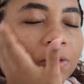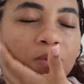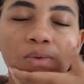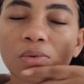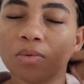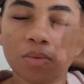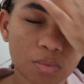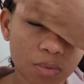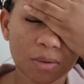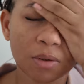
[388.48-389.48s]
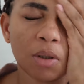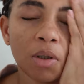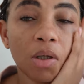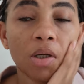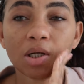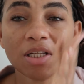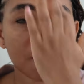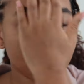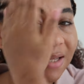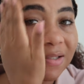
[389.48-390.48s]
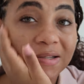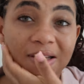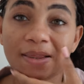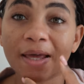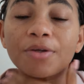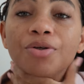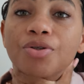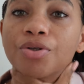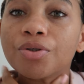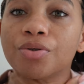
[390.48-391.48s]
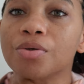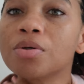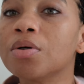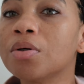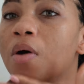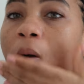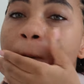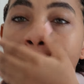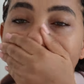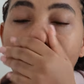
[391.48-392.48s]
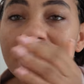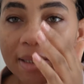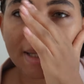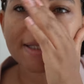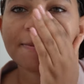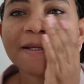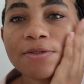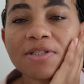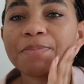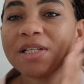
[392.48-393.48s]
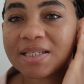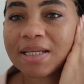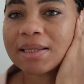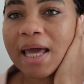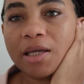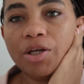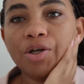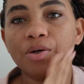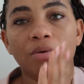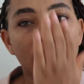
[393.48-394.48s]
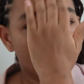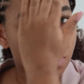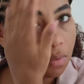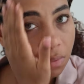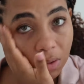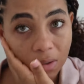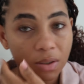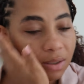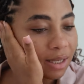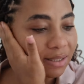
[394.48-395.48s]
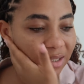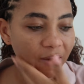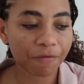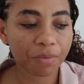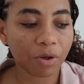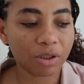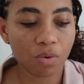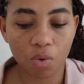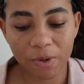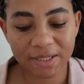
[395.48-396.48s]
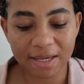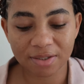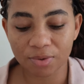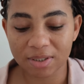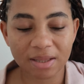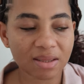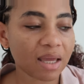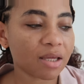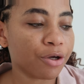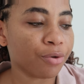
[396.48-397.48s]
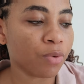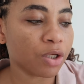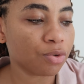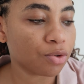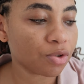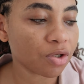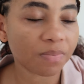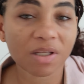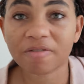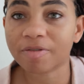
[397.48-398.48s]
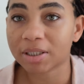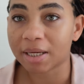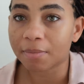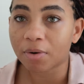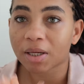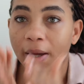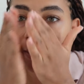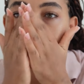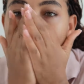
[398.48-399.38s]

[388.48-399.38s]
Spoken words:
Ooh. Elizabeth has not said thank you to you. I tell Elizabeth to please say thank you. Yes, everybody always has to say thank you when you do something for them, okay?